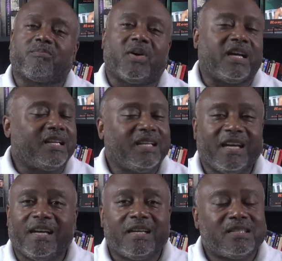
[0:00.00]
but
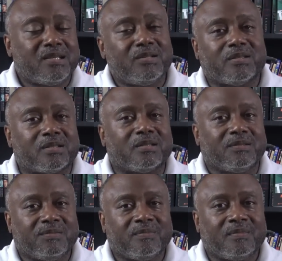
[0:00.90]
seriously.
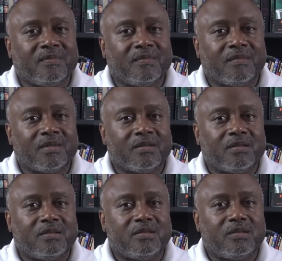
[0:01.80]

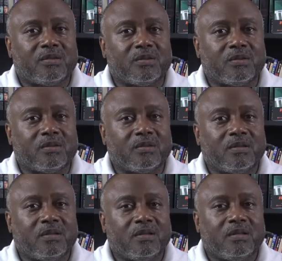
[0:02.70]
Shoot
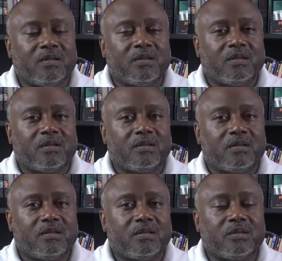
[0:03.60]

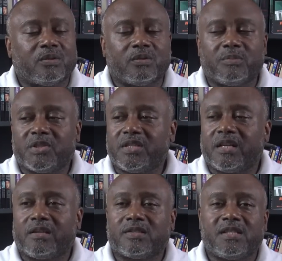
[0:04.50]
Shoot, let me
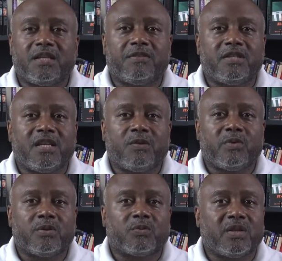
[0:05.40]
shout out Steve to Dean
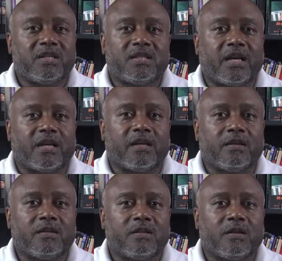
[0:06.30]
Williams. What'd he say?
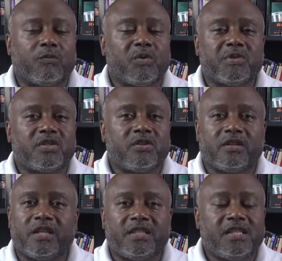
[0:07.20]
A woman's
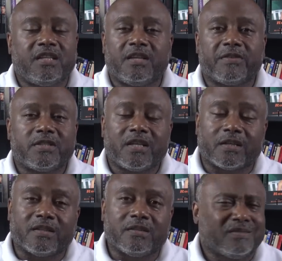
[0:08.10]
turning 18 every
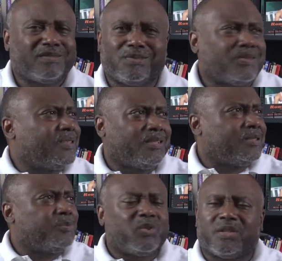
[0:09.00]
second. It's
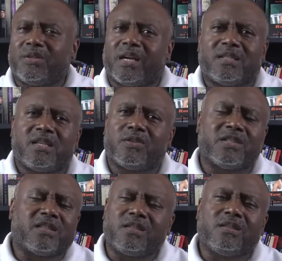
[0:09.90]
like, come on, you got
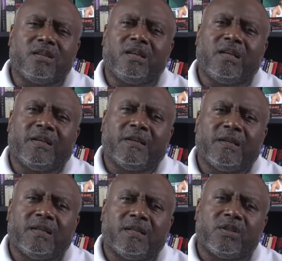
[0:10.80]
choices.
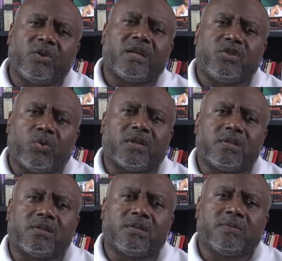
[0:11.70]
You got
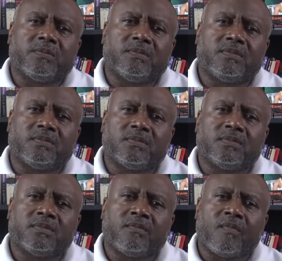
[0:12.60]
choices.
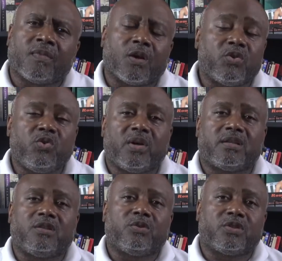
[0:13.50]
All you
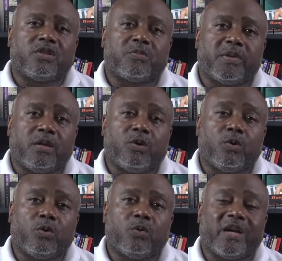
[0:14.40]
have to do is just be
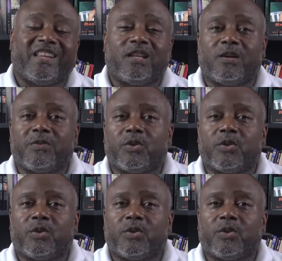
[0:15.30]
cool and love